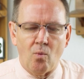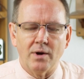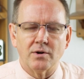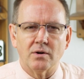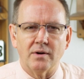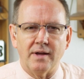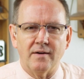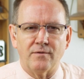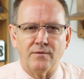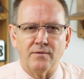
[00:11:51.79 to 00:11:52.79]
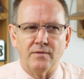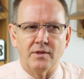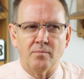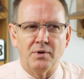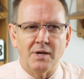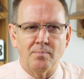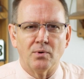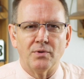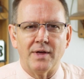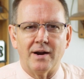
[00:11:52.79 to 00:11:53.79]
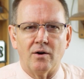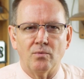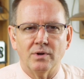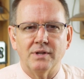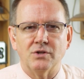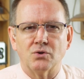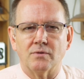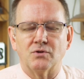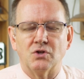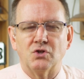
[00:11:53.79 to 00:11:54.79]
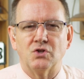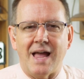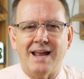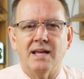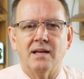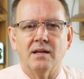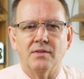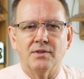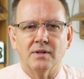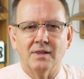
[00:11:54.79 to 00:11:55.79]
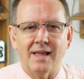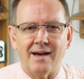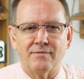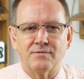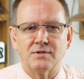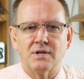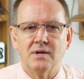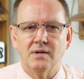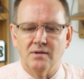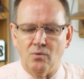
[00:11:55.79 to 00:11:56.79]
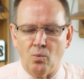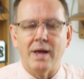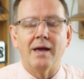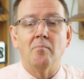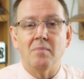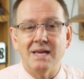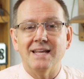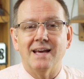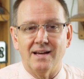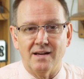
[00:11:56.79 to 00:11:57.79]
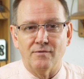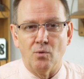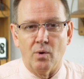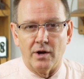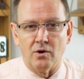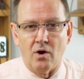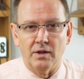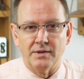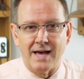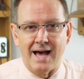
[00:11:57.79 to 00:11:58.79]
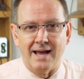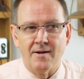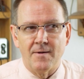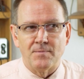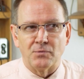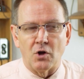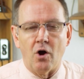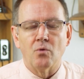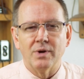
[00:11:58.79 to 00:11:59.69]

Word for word: wonder if the people that are really sort of sustaining the left wing media, if you want to call it that, are